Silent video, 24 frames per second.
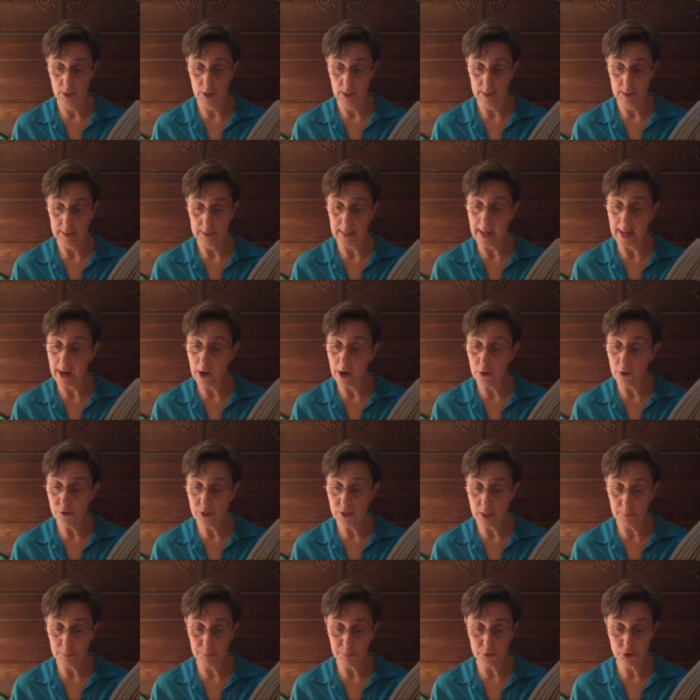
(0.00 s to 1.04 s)
The air
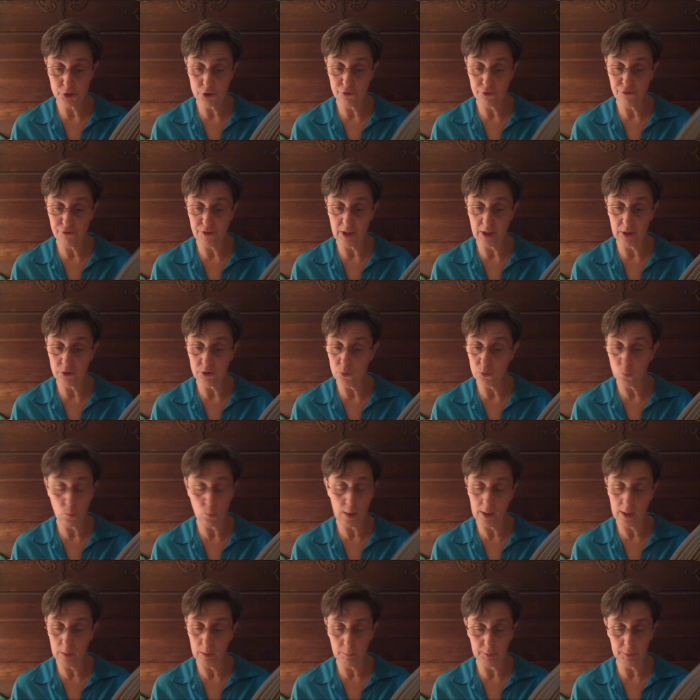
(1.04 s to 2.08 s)
temperature fell to
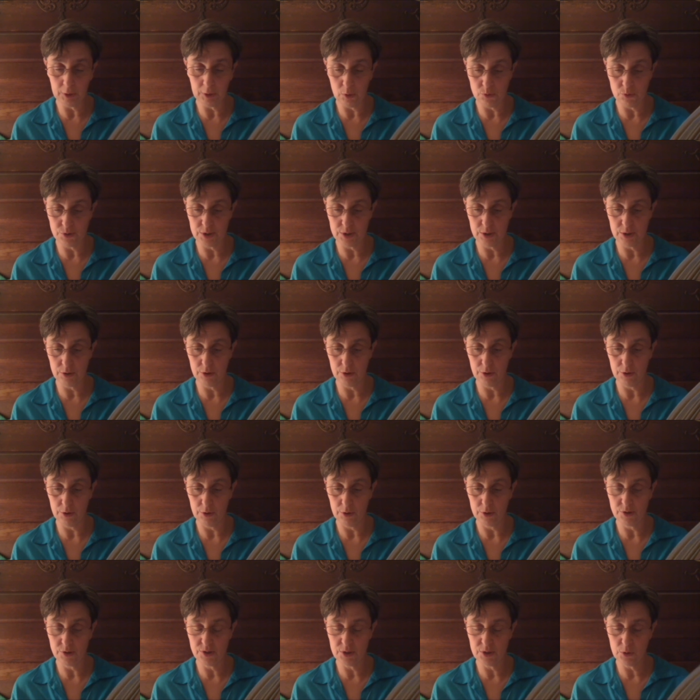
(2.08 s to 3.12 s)
well below
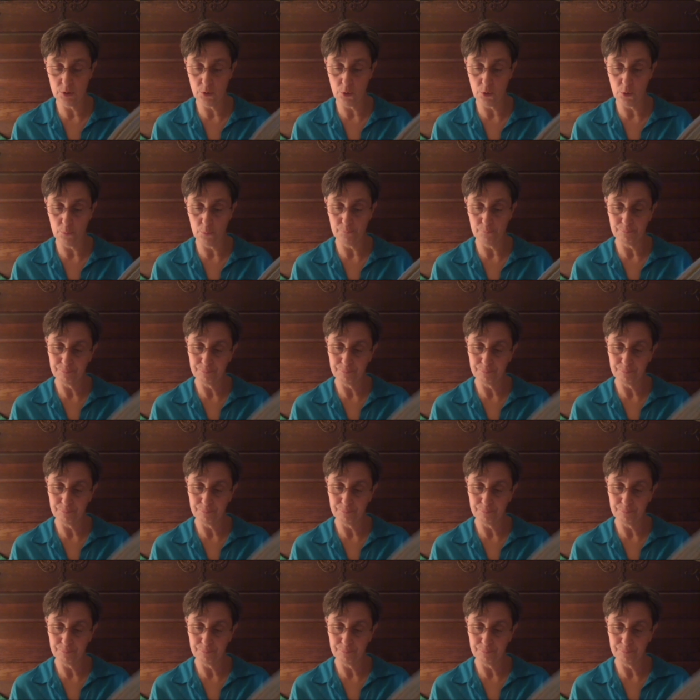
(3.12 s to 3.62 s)
zero.